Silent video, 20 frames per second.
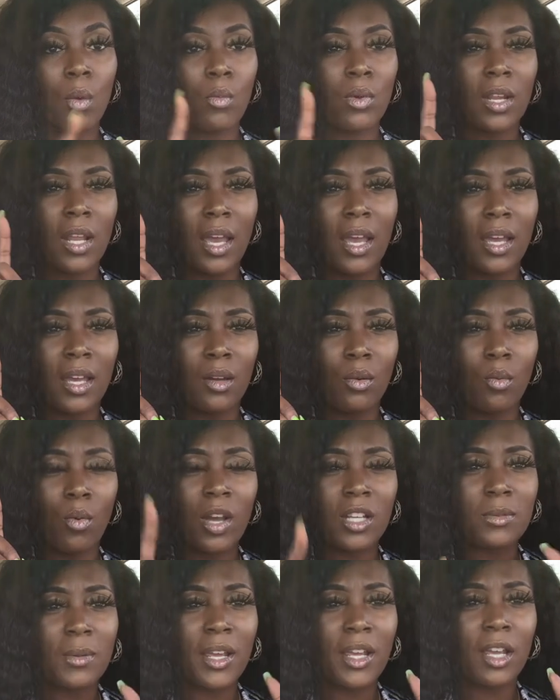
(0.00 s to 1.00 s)
when I
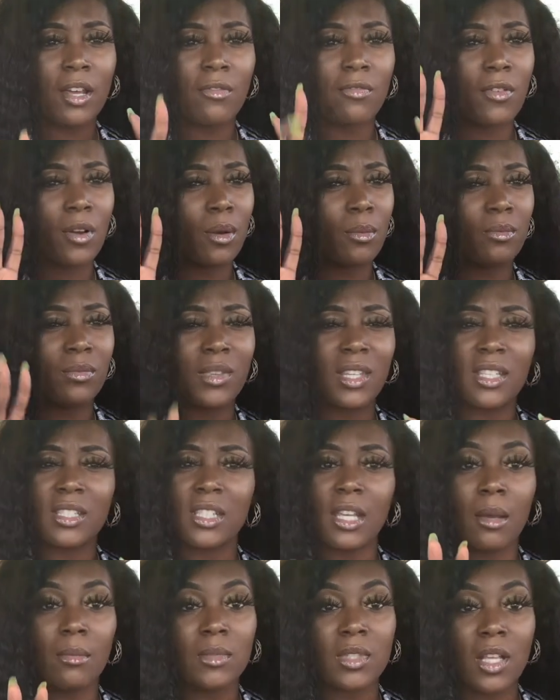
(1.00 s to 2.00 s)
wash my hair from these
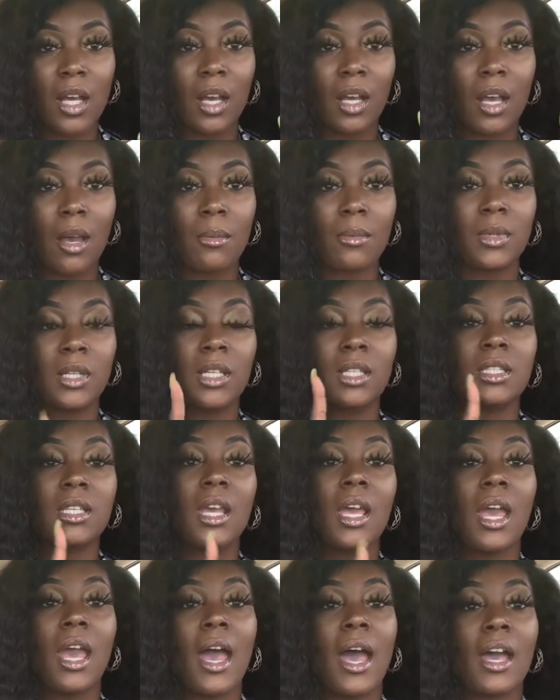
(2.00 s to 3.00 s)
Amazon companies,
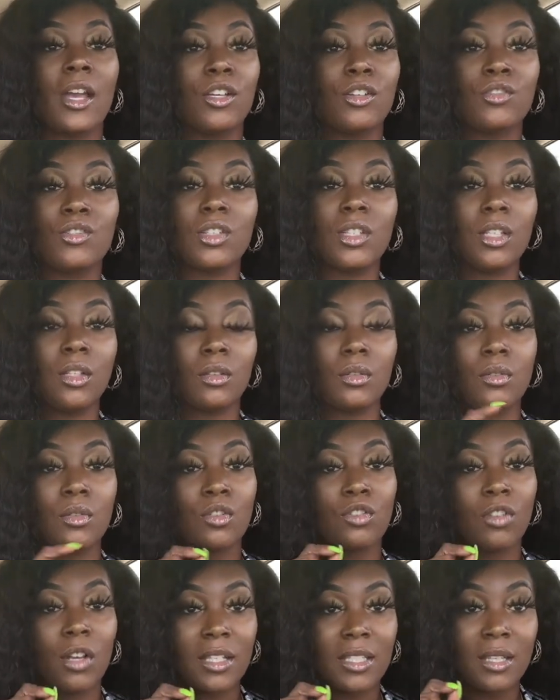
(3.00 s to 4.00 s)
I usually
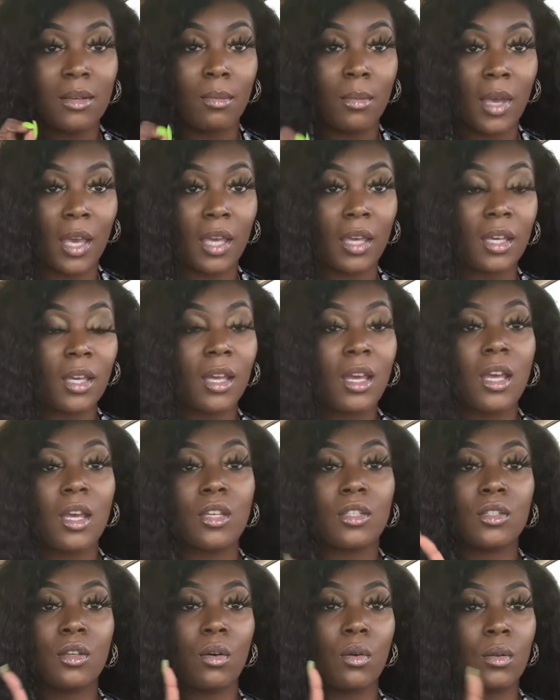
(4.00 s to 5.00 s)
use
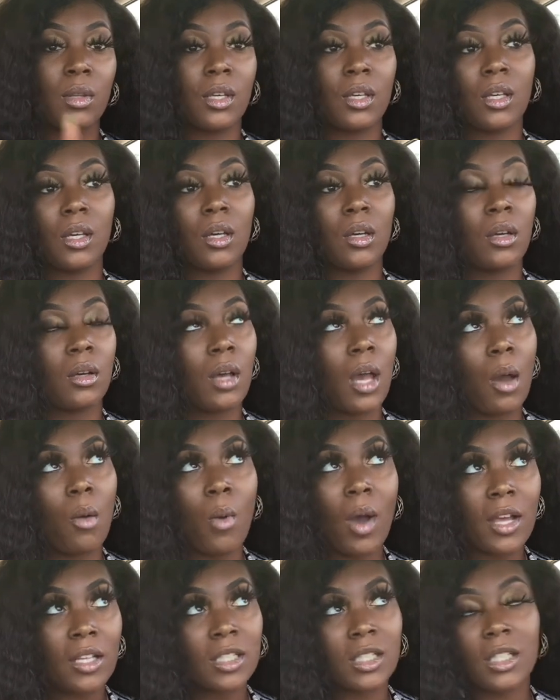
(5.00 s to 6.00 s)
Tresemme. So the I
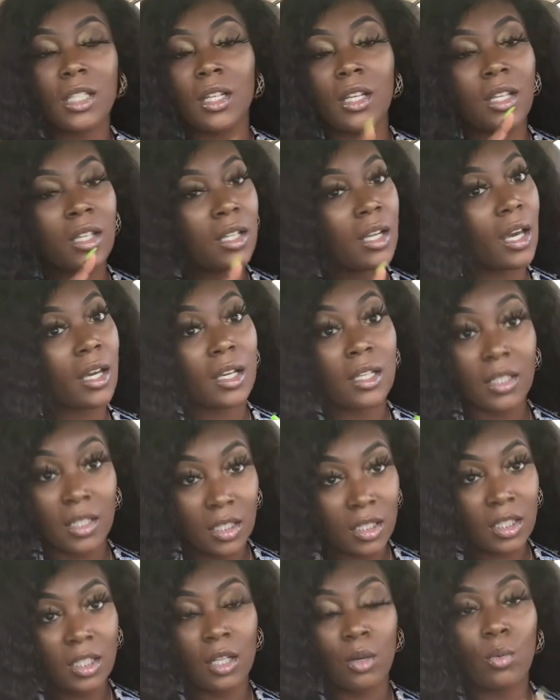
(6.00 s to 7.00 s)
wash it and I
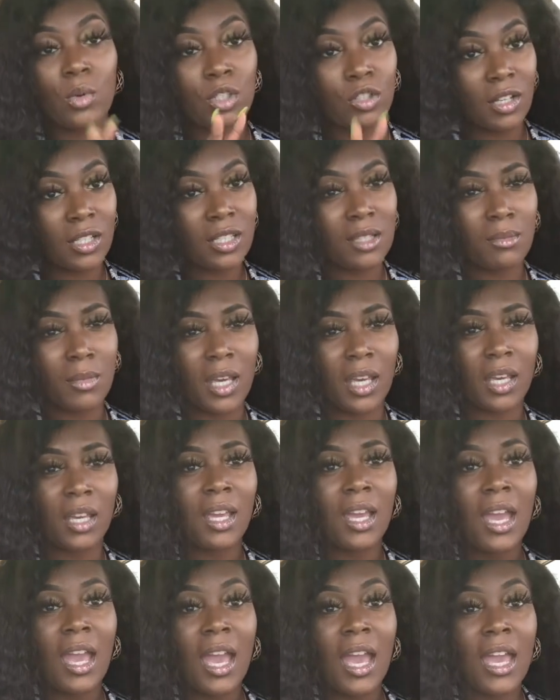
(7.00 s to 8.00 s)
condition it with
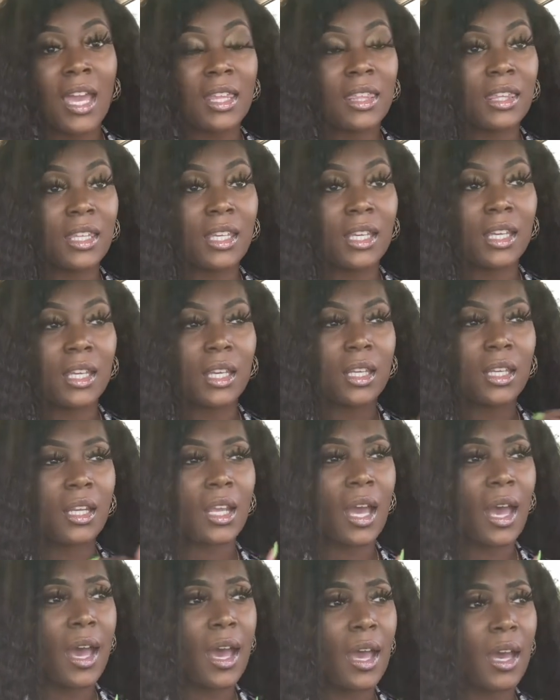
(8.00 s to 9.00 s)
Tresemme, and
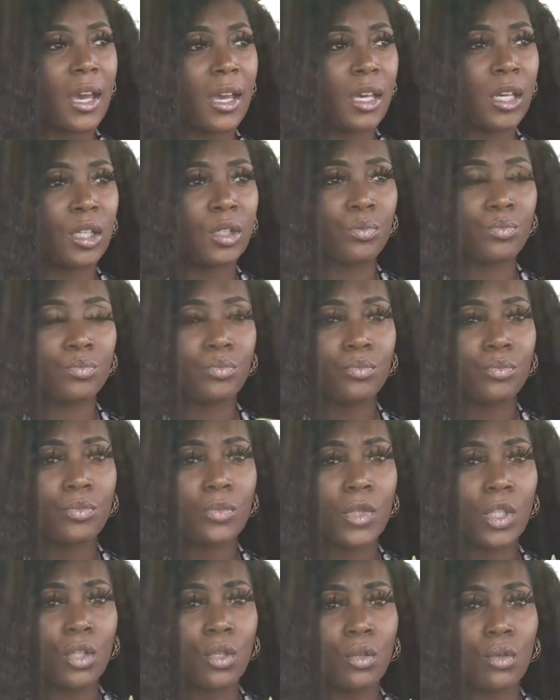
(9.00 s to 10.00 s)
then I
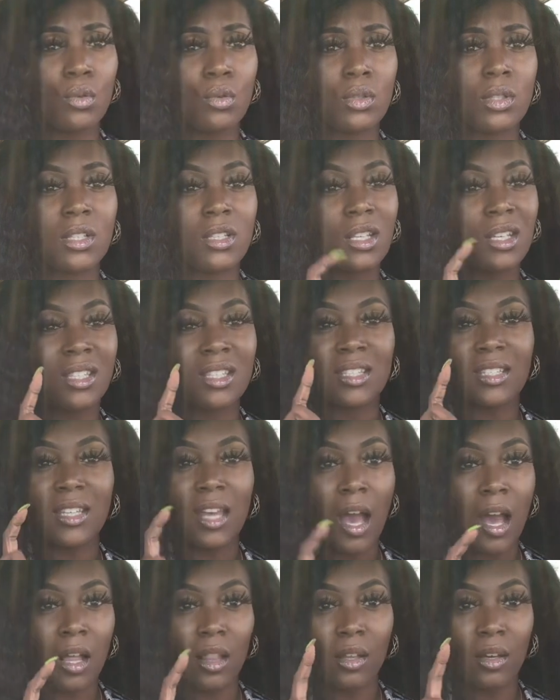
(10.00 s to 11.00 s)
use this
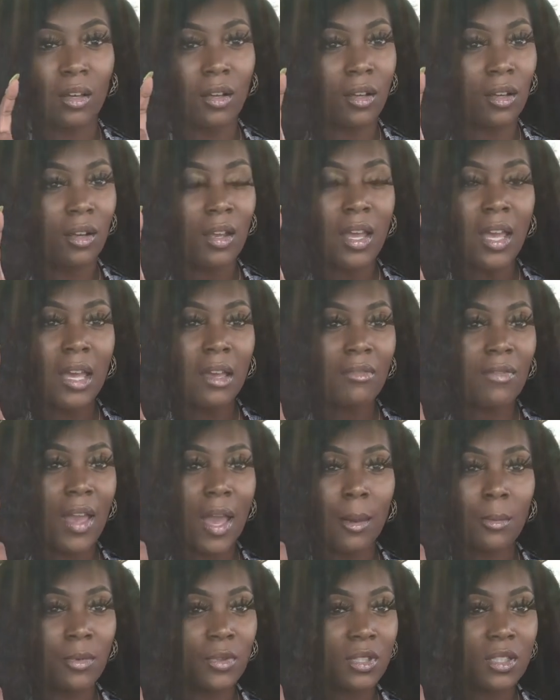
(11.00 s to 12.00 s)
dollar
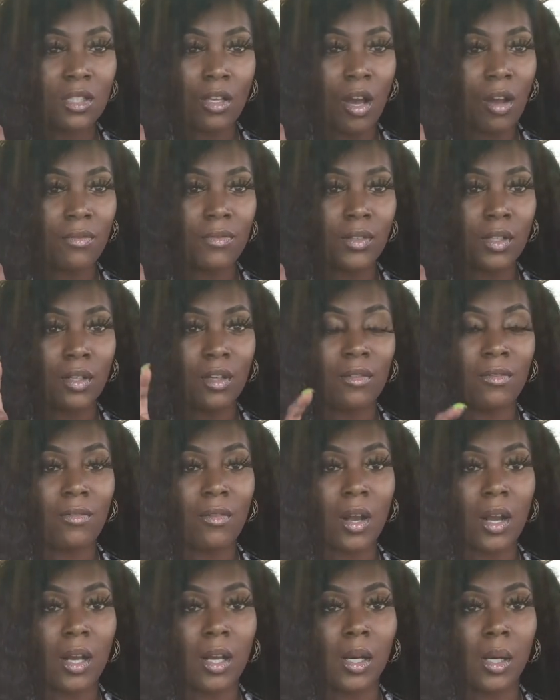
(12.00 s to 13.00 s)
fabric softener
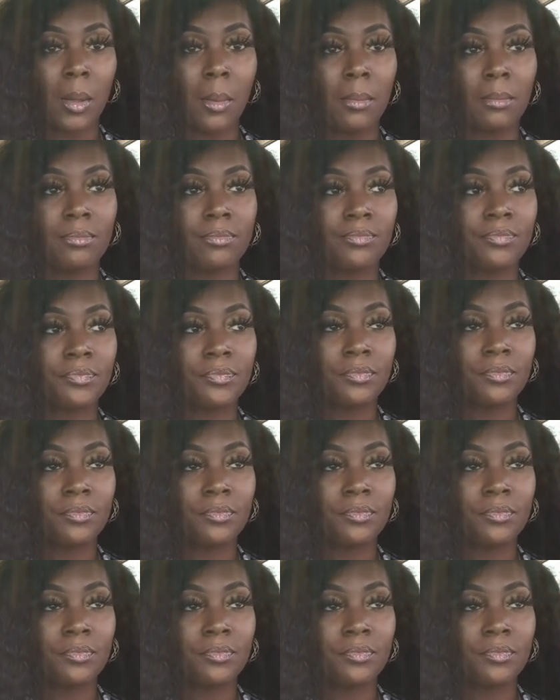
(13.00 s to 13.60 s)
from